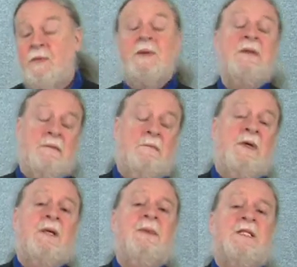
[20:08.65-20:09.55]
but we can, we
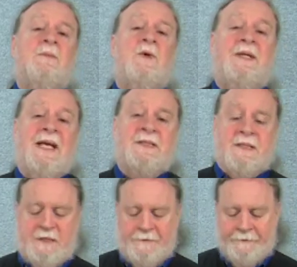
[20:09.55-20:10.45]
can make some good
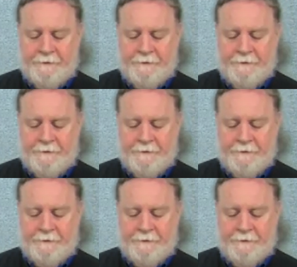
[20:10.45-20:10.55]
guesses.